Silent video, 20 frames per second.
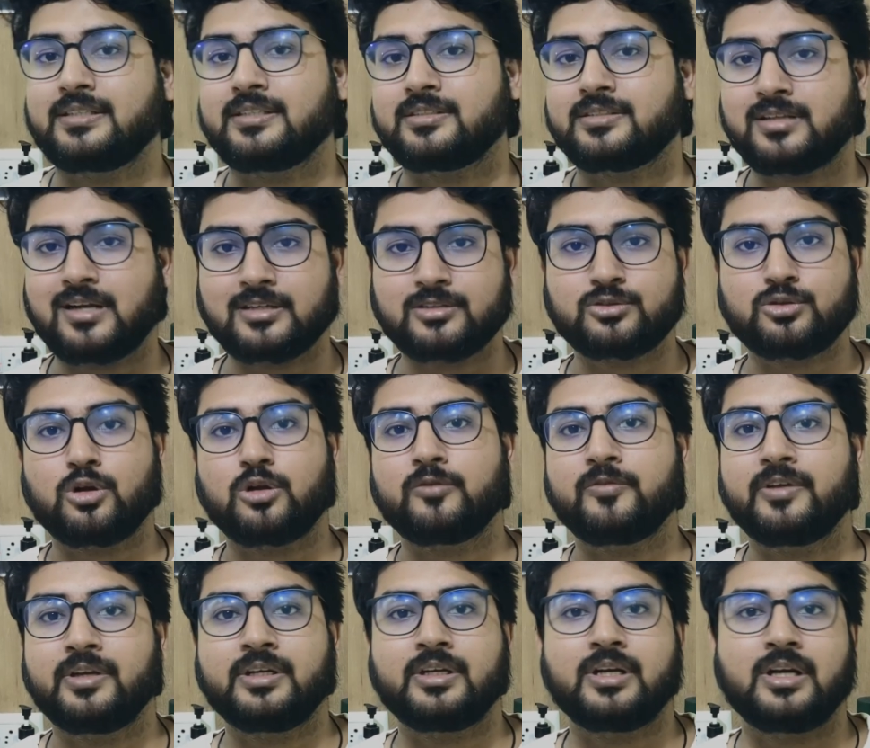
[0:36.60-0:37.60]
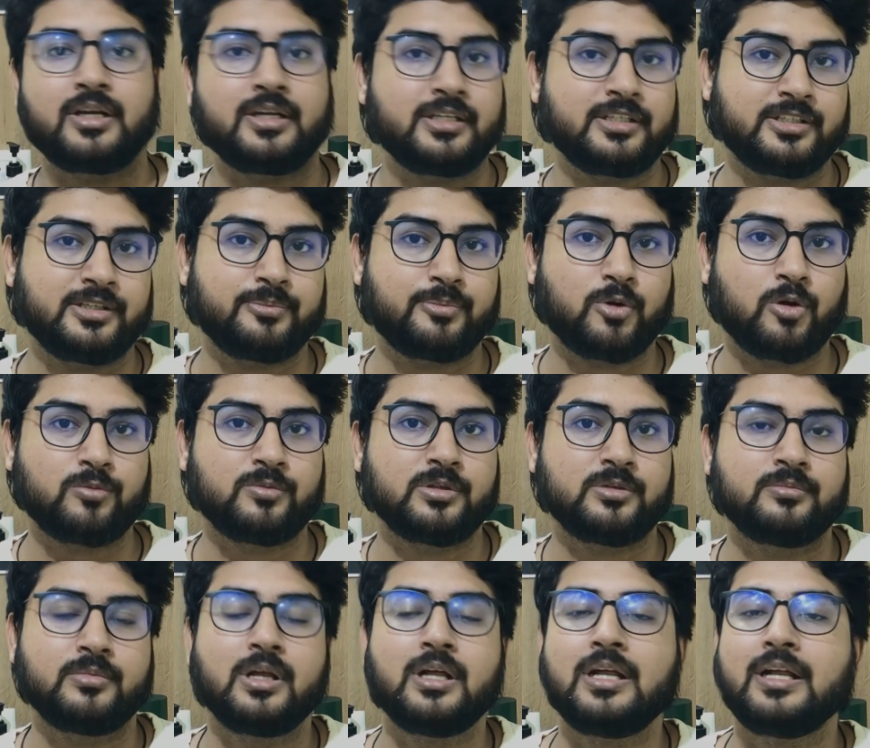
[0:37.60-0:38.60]
say they start solving an easy
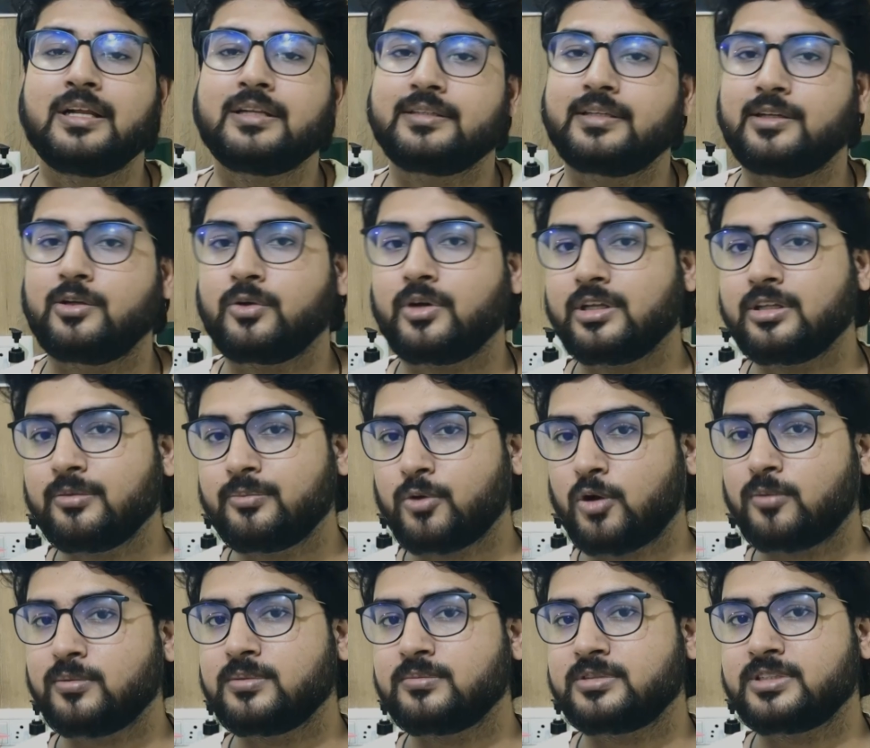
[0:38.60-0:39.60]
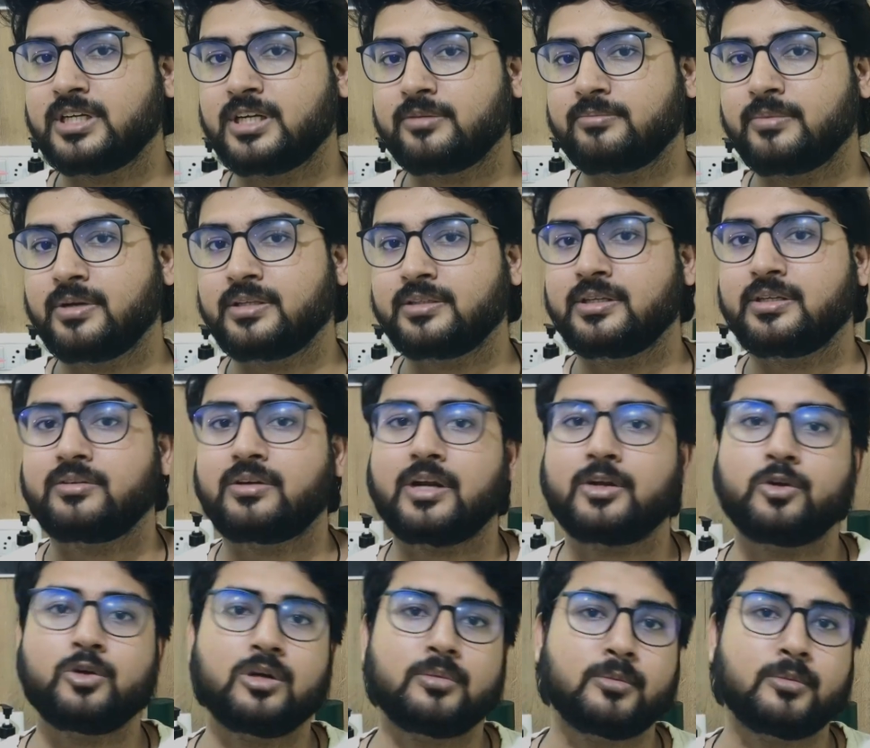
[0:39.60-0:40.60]
problem. They look at the problem statement, they try to